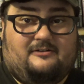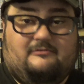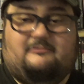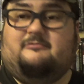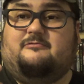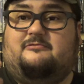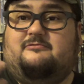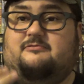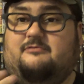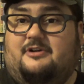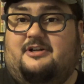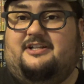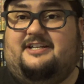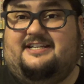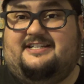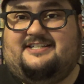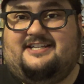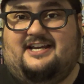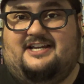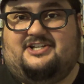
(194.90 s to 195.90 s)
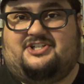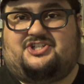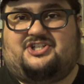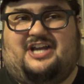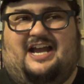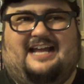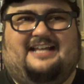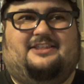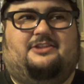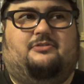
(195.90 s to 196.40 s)
really does
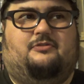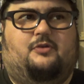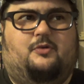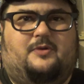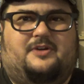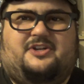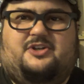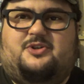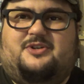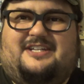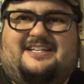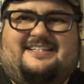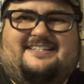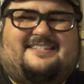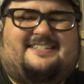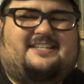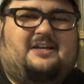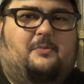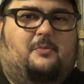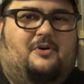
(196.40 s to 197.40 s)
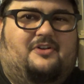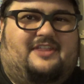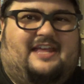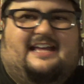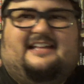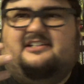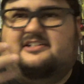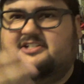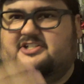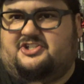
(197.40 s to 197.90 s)
shine through and you need someone
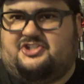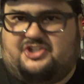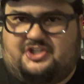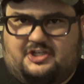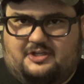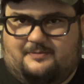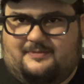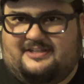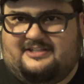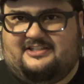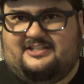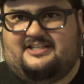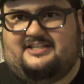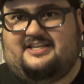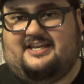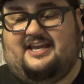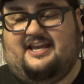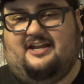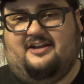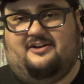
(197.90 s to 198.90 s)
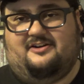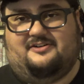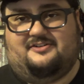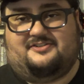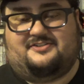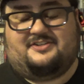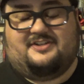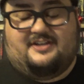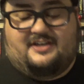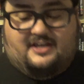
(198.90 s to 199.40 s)
that legitimately
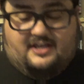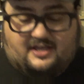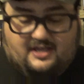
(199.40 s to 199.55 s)
cares.